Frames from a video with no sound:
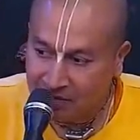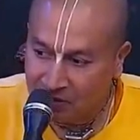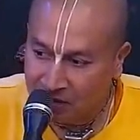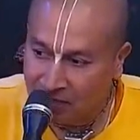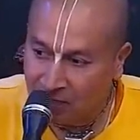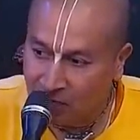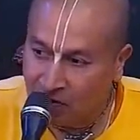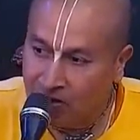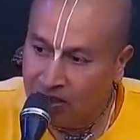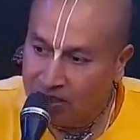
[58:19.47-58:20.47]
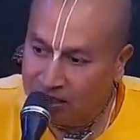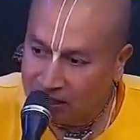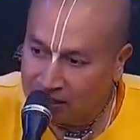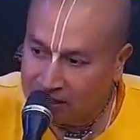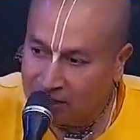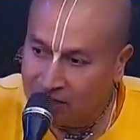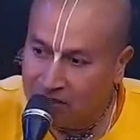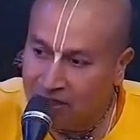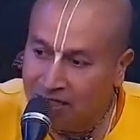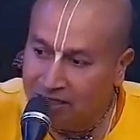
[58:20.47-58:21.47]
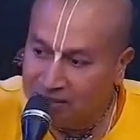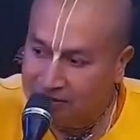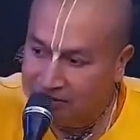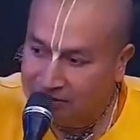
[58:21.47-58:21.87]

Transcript: And therefore, he reserves the right